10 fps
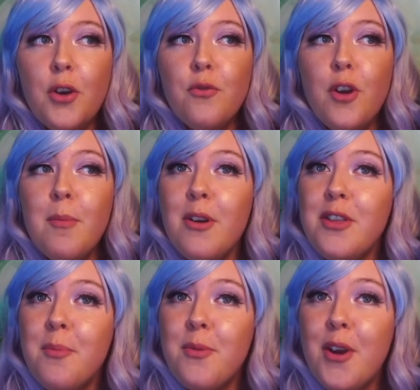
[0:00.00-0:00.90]
Broom on
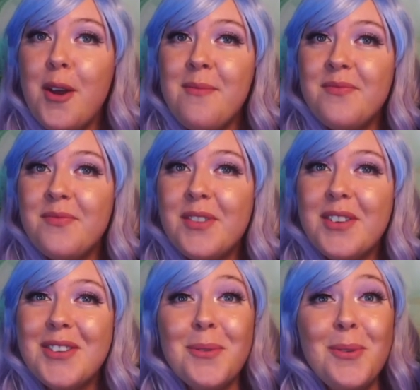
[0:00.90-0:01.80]
the Broom.
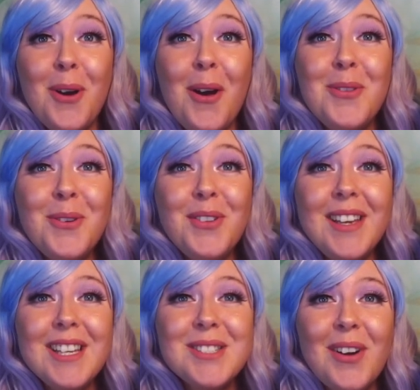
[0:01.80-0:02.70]
Do we all know
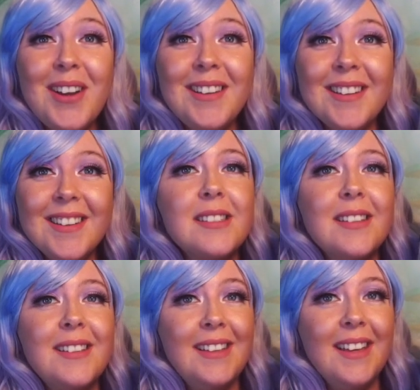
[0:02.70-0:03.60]
this one?
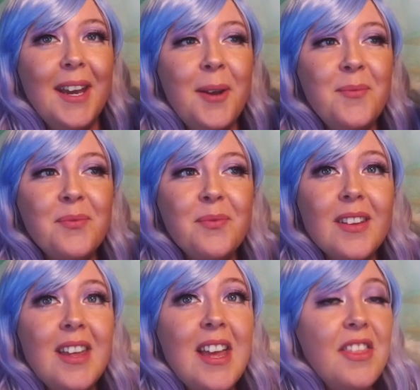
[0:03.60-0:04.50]
Yeah.
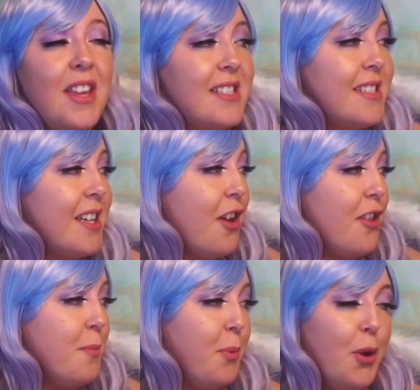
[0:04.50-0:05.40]
This is
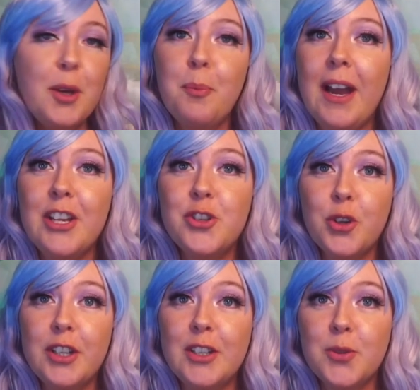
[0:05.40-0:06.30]
another book by
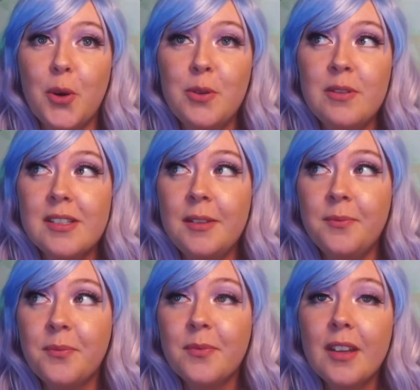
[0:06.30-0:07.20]
Julia
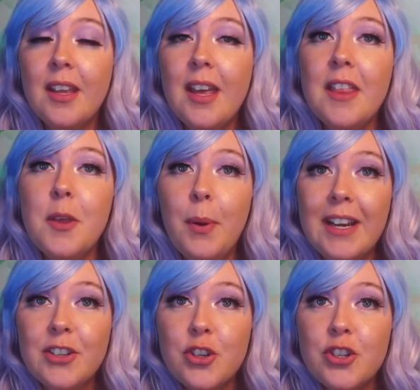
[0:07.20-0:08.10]
Donaldson. And the
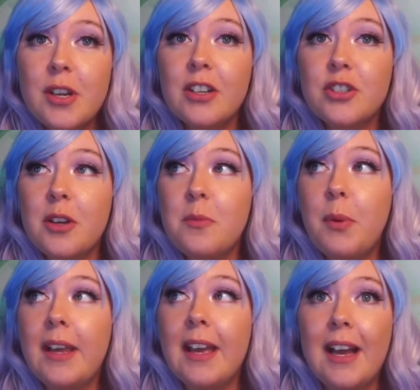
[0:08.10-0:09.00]
pictures are done
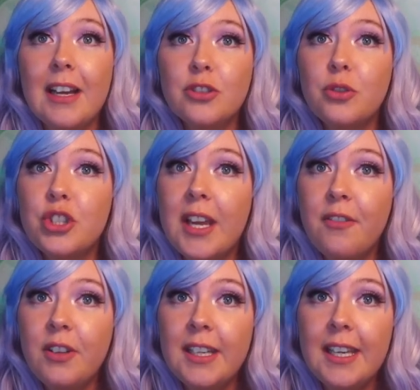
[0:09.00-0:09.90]
by Axel
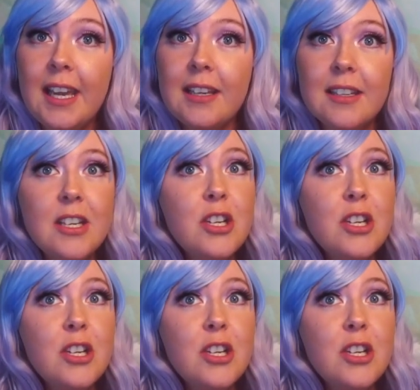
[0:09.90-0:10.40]
Scheffler again.